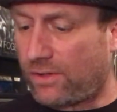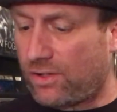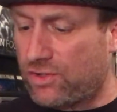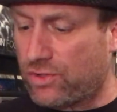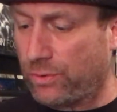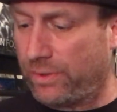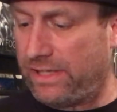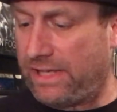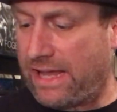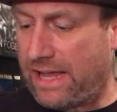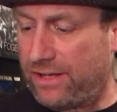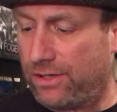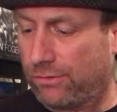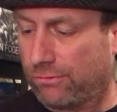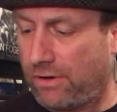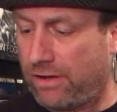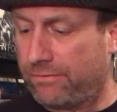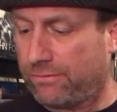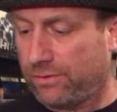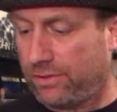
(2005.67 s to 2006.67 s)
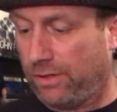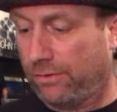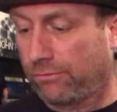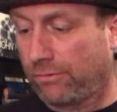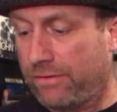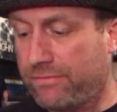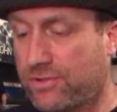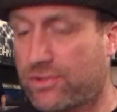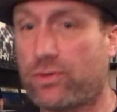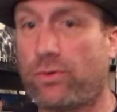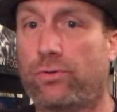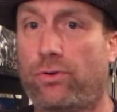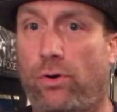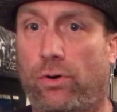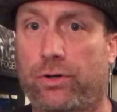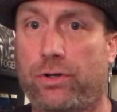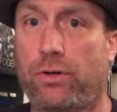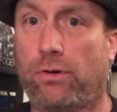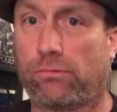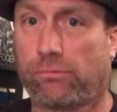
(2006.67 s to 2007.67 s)
So in the end, the Riverstone
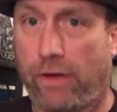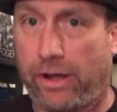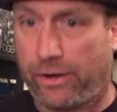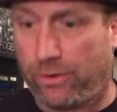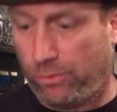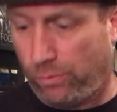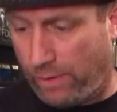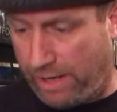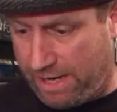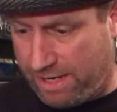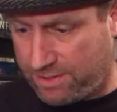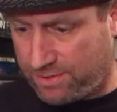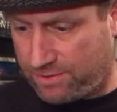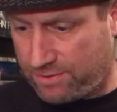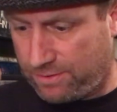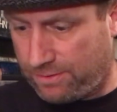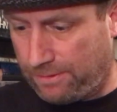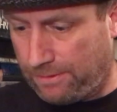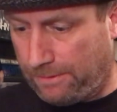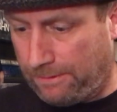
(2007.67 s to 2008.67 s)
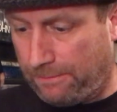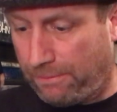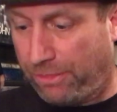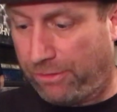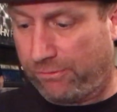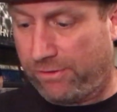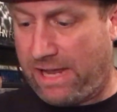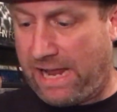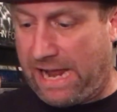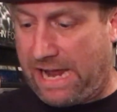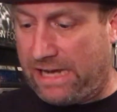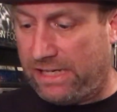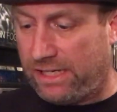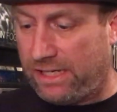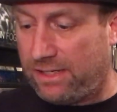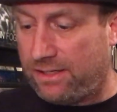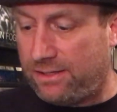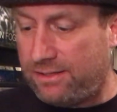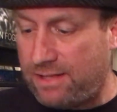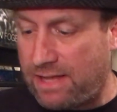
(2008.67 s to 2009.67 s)
Audio record weight
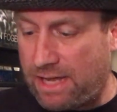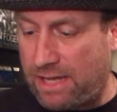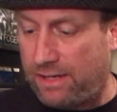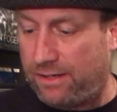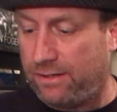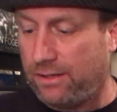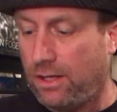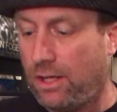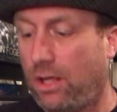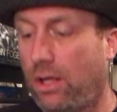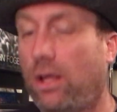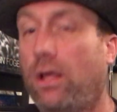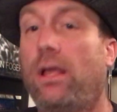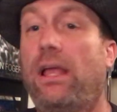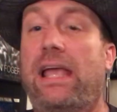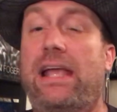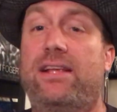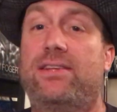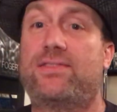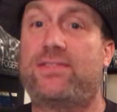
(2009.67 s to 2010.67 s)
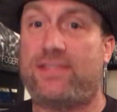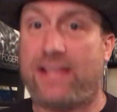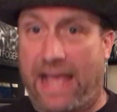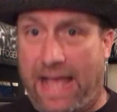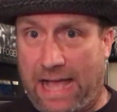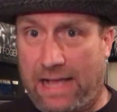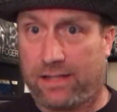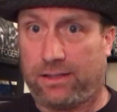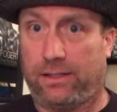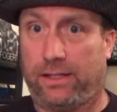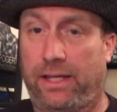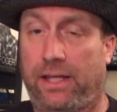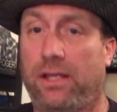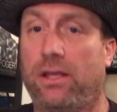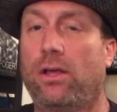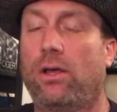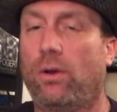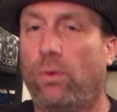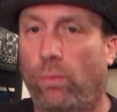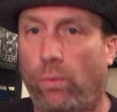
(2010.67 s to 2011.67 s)
380 did
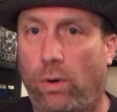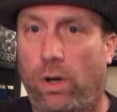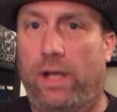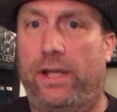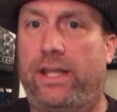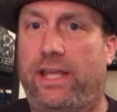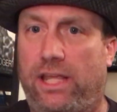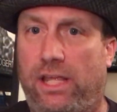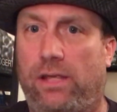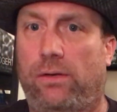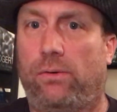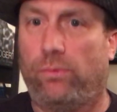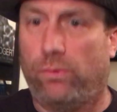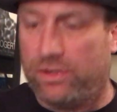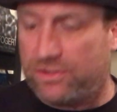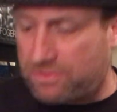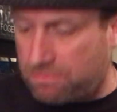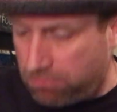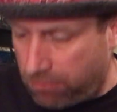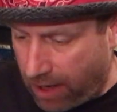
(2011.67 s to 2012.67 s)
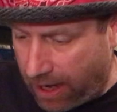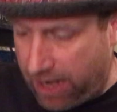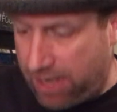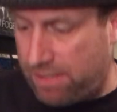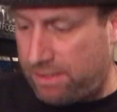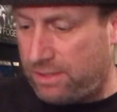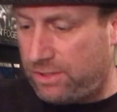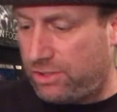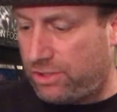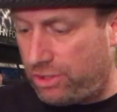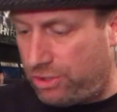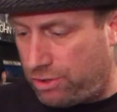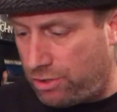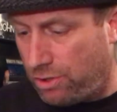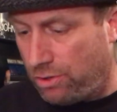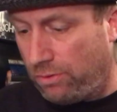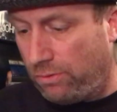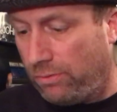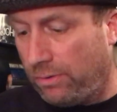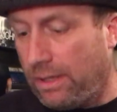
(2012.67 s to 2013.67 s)
exactly what it was made to
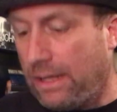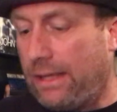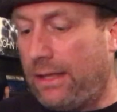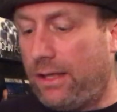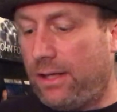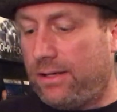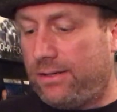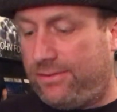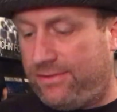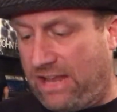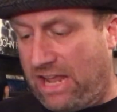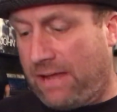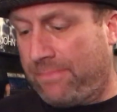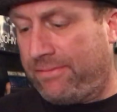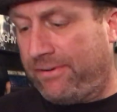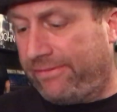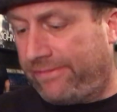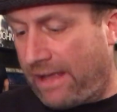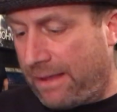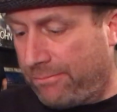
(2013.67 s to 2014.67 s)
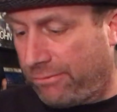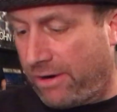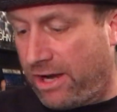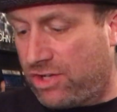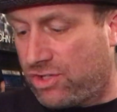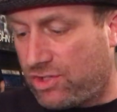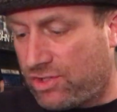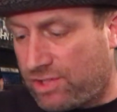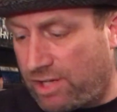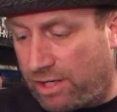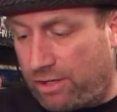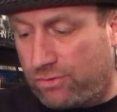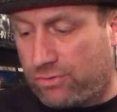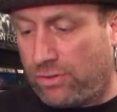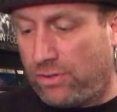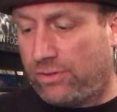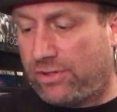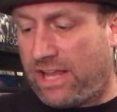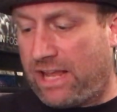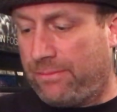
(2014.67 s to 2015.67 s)
do. Dampen vibrations on the
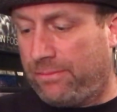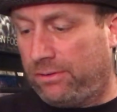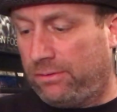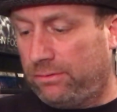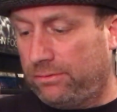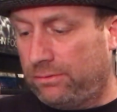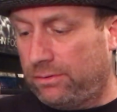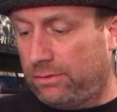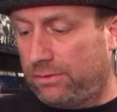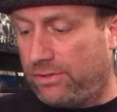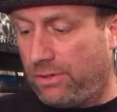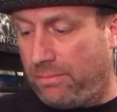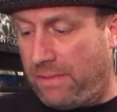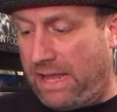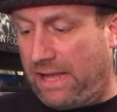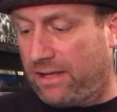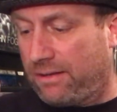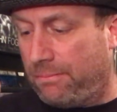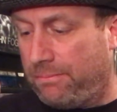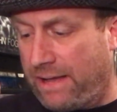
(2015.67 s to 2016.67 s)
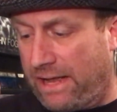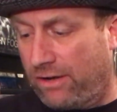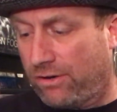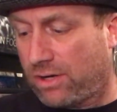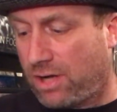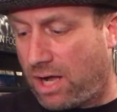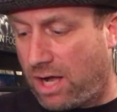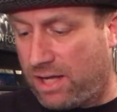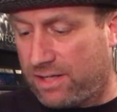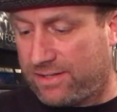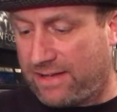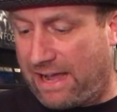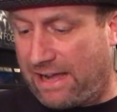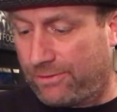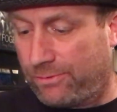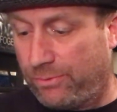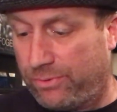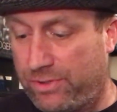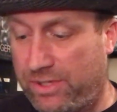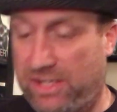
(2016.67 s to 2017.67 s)
turntable to make better
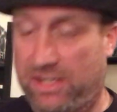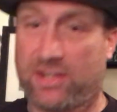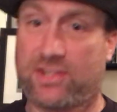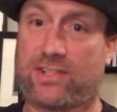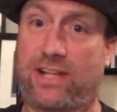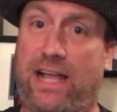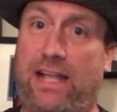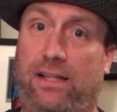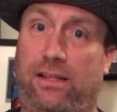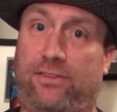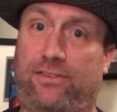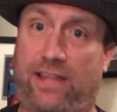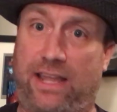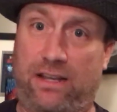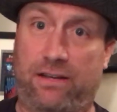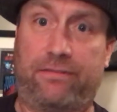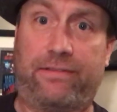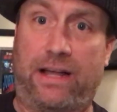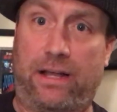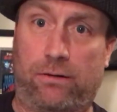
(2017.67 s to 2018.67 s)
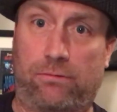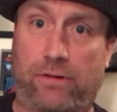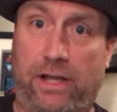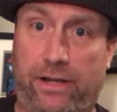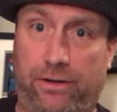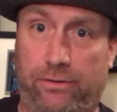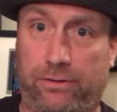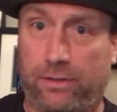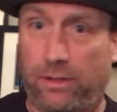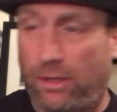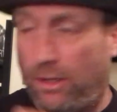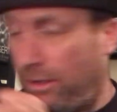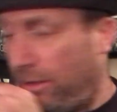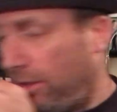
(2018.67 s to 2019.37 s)
contact between the stylus and the vinyl record.